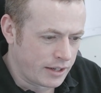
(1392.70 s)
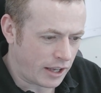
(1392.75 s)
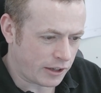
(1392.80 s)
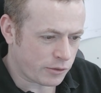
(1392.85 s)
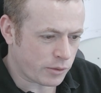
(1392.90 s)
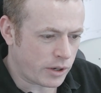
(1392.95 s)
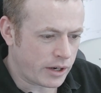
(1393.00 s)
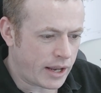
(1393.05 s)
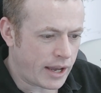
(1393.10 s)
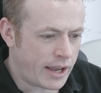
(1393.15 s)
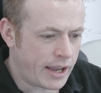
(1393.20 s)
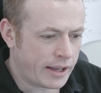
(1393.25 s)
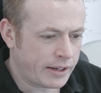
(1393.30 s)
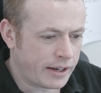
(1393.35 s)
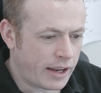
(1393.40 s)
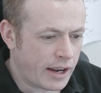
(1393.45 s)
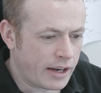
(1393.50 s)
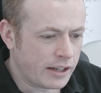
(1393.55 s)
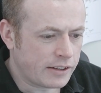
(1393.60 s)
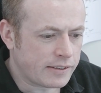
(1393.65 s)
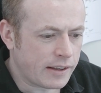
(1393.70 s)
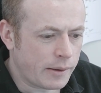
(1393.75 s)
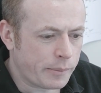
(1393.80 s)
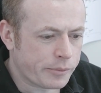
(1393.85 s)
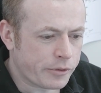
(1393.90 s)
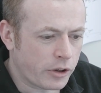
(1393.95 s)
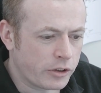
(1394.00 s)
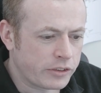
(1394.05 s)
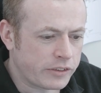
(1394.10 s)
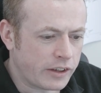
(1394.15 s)
Next one. Hi Andy, any
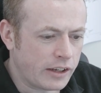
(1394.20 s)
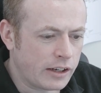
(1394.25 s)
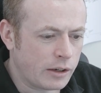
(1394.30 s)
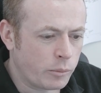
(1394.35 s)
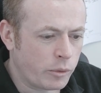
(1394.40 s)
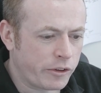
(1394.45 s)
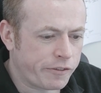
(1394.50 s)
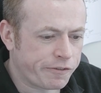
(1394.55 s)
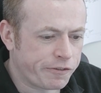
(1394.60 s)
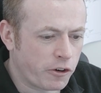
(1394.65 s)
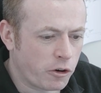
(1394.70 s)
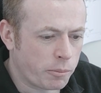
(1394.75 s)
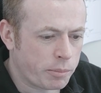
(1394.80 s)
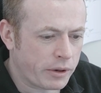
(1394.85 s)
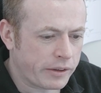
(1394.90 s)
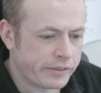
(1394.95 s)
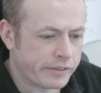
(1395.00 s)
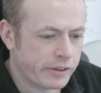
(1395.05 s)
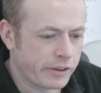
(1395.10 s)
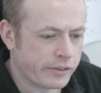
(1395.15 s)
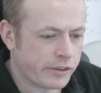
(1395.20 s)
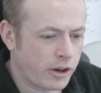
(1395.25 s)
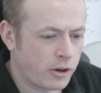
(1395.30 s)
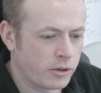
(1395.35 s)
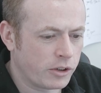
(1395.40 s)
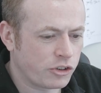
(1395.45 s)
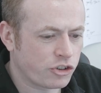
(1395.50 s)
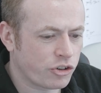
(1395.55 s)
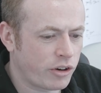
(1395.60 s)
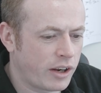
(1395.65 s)
tips on dealing with foot blisters?
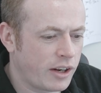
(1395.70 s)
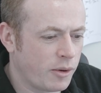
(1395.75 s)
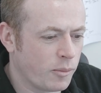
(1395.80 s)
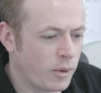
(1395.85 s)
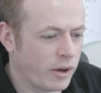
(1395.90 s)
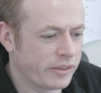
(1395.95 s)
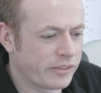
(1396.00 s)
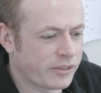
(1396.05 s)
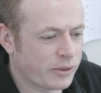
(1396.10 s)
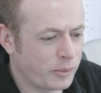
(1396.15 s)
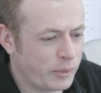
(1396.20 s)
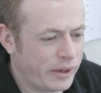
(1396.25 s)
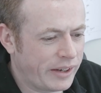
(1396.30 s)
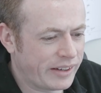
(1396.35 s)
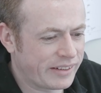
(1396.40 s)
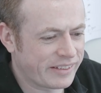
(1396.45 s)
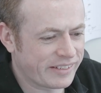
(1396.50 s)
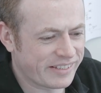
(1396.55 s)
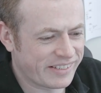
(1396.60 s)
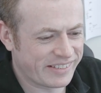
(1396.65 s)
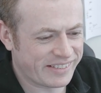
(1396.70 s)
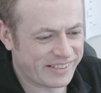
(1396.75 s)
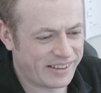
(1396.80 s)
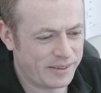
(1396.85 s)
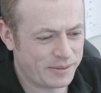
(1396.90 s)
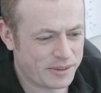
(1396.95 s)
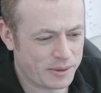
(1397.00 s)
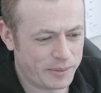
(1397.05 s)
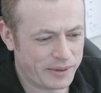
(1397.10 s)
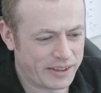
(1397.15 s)
Only training once a week doesn't
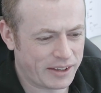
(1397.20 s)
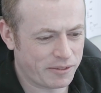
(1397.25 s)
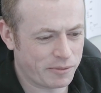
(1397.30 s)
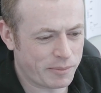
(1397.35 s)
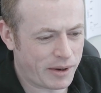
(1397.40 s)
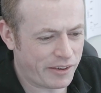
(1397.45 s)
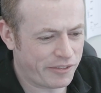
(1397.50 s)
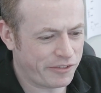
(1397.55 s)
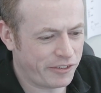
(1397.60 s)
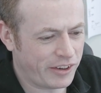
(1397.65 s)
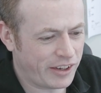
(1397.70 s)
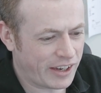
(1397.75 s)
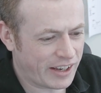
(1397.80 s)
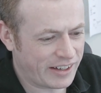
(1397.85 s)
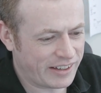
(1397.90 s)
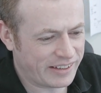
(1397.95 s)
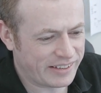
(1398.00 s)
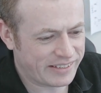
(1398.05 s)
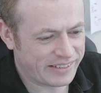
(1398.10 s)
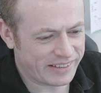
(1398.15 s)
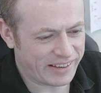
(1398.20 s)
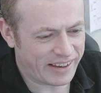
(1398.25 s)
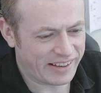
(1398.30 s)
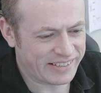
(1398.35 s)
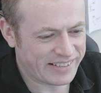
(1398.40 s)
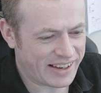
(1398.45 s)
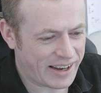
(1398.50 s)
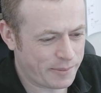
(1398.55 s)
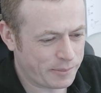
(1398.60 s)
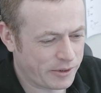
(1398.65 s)
seem to be giving my feet any th
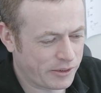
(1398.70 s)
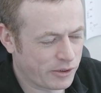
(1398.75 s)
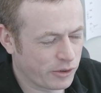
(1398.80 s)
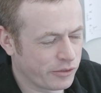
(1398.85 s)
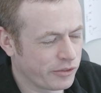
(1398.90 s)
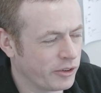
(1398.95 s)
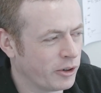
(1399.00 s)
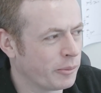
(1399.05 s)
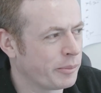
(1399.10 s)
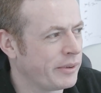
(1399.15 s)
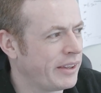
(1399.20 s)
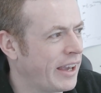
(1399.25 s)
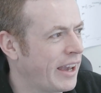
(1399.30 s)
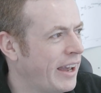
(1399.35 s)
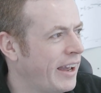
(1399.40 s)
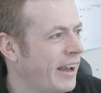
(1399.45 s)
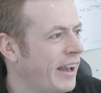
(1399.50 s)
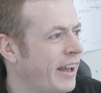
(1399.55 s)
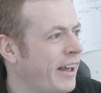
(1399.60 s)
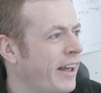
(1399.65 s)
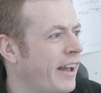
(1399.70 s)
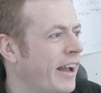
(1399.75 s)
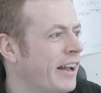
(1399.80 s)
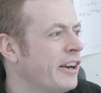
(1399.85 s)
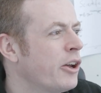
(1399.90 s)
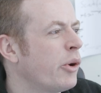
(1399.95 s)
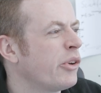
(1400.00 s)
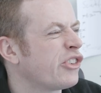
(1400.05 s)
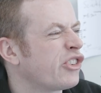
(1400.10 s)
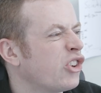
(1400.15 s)
time to toughen up. Yeah, uh, I
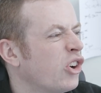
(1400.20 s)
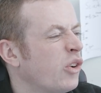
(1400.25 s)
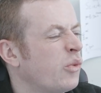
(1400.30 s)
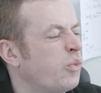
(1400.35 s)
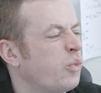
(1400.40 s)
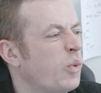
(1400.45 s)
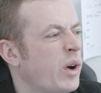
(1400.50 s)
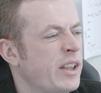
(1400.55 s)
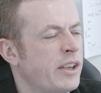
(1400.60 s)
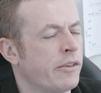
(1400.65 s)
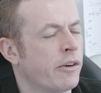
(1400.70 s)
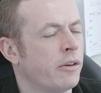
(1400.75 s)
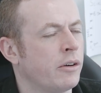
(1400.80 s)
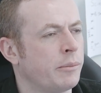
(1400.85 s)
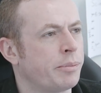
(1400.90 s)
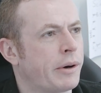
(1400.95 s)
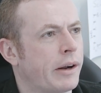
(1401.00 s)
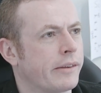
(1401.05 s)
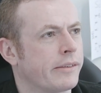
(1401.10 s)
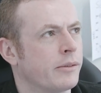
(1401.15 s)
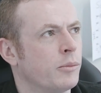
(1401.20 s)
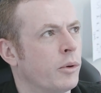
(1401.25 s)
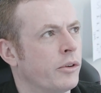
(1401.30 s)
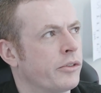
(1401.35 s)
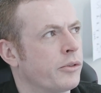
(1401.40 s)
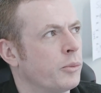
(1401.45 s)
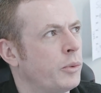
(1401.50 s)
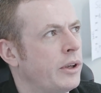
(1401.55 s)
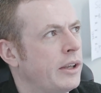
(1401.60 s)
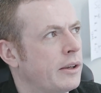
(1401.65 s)
know it's tough when you're only practicing
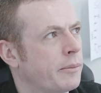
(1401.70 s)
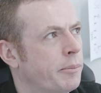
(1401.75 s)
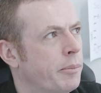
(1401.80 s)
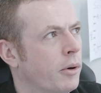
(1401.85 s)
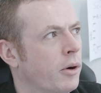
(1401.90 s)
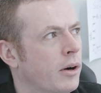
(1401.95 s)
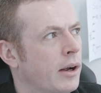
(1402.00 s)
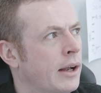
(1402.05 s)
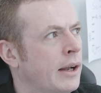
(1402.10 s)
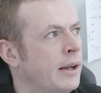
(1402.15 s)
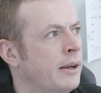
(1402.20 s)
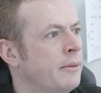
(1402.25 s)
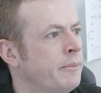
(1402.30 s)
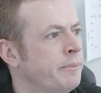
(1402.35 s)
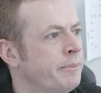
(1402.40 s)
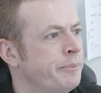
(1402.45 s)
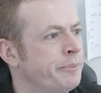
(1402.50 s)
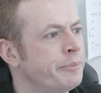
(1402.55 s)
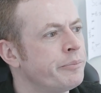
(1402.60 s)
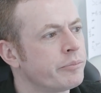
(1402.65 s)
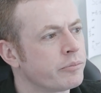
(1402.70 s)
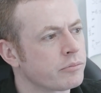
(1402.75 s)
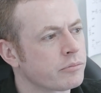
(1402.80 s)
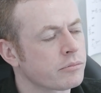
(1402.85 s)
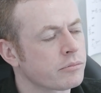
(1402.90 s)
once a week, but um,